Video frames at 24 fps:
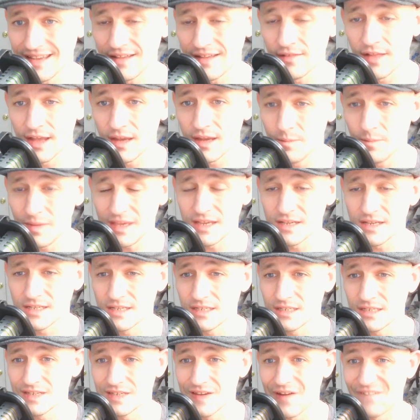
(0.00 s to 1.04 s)
like a
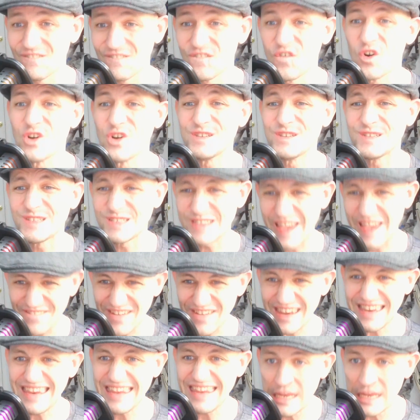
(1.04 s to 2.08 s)
beast for
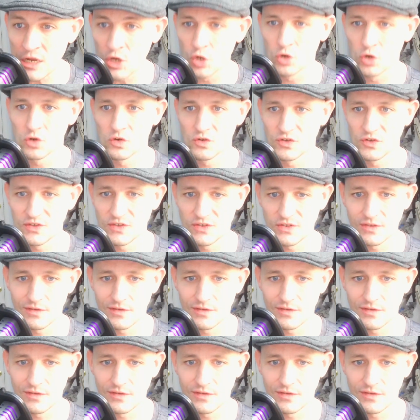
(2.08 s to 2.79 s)
seven years.